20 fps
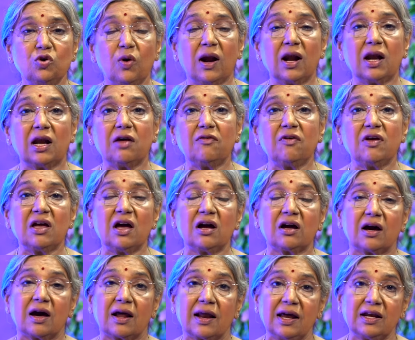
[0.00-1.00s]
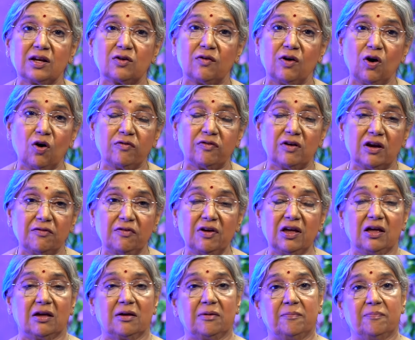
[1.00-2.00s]
you are living a correct way of
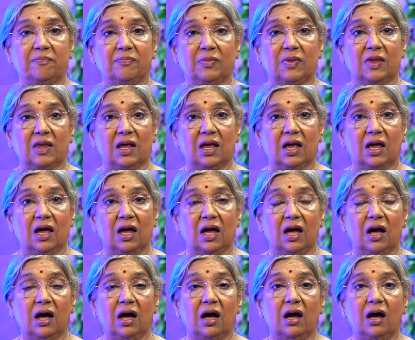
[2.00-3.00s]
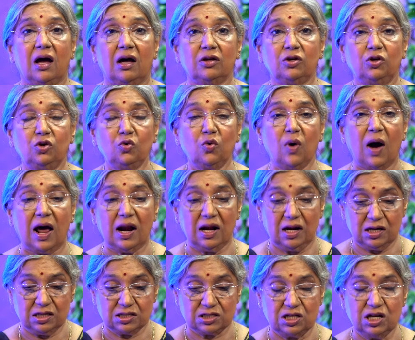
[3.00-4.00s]
living. You are
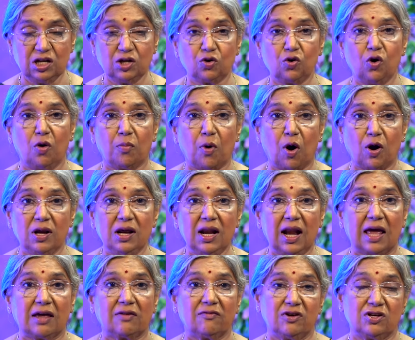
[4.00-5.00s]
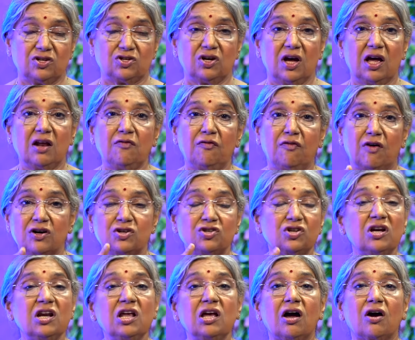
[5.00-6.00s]
listening to your body language and
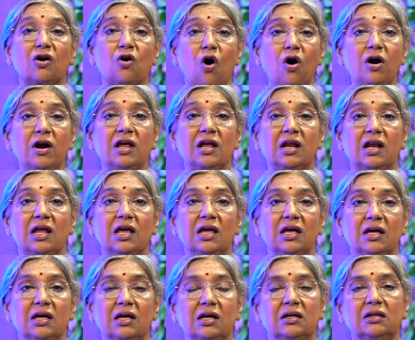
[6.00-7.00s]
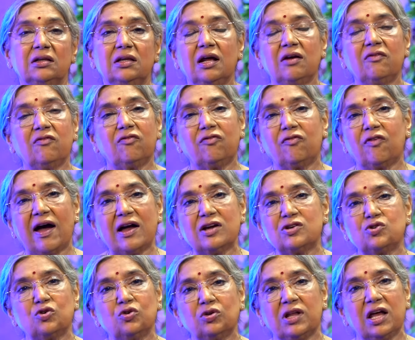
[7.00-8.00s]
functioning accordingly. Then why
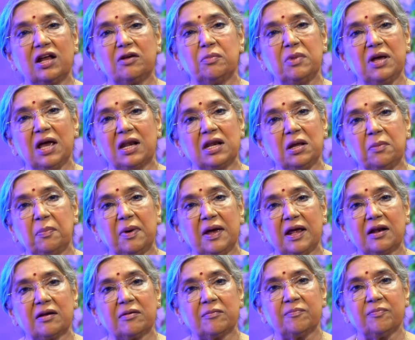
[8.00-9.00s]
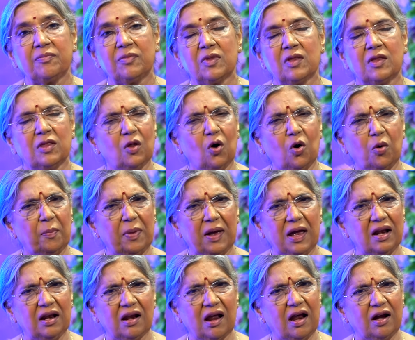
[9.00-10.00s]
should there be any pain? No
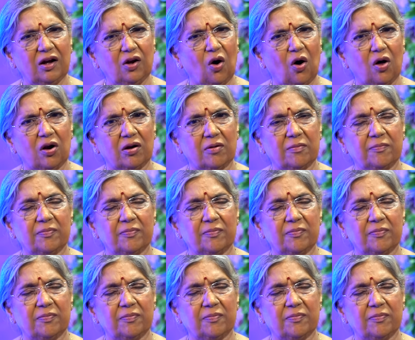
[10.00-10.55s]
pain at all.